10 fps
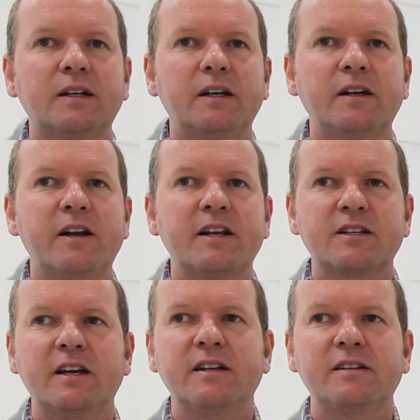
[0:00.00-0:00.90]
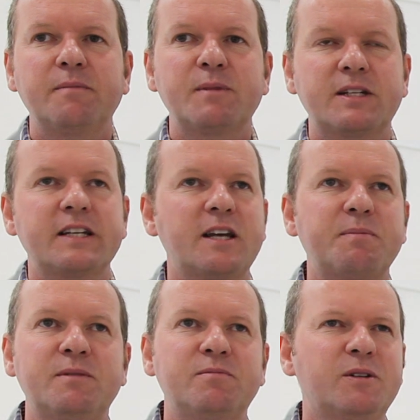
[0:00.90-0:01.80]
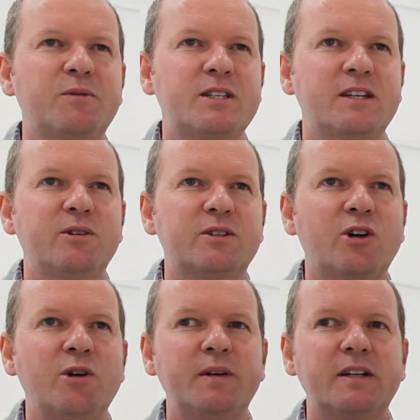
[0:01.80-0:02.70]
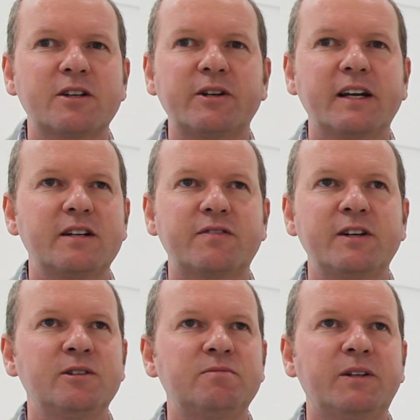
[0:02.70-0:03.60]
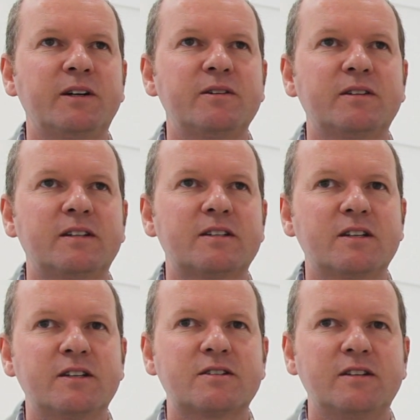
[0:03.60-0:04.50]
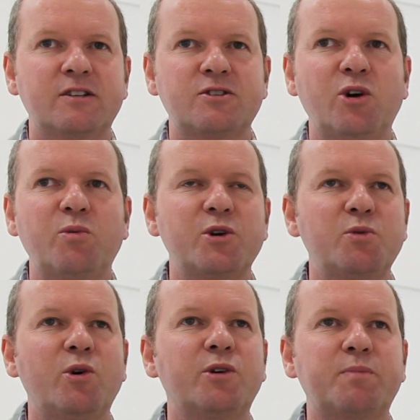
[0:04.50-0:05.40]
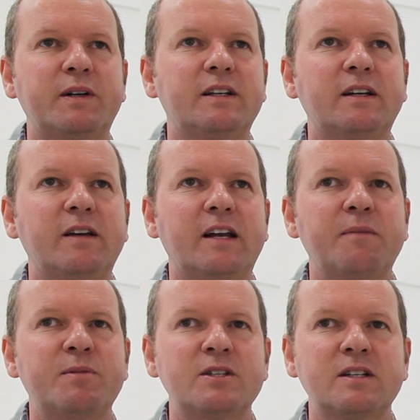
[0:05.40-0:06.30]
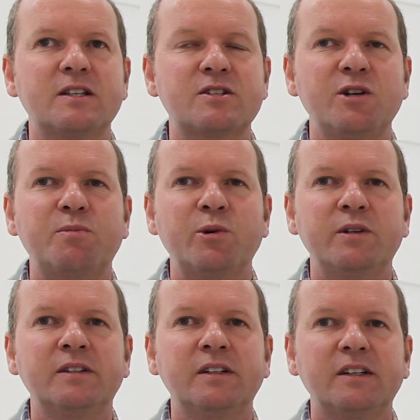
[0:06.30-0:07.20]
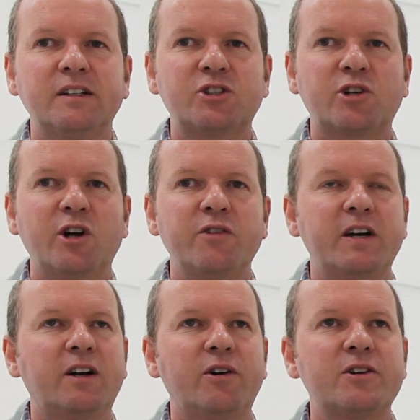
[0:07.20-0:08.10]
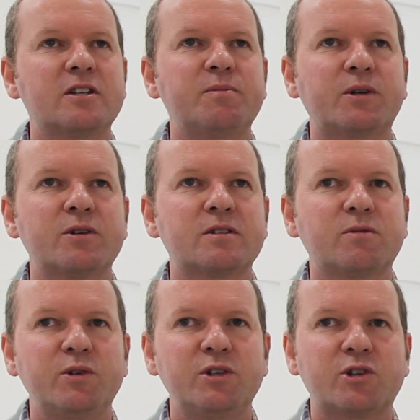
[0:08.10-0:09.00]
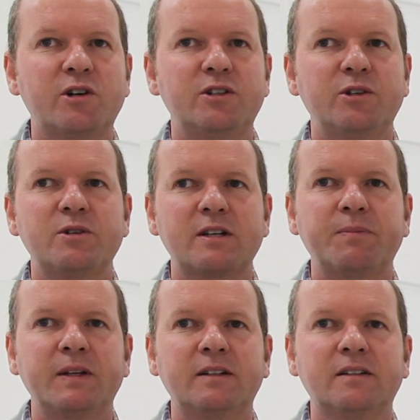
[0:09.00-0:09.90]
You know, and mistakes happen, we see it all the time, and it's okay to fail. You know, it's not what you want, but it happens, and there's no point in trying to overanalyze it, because when you're trying to do something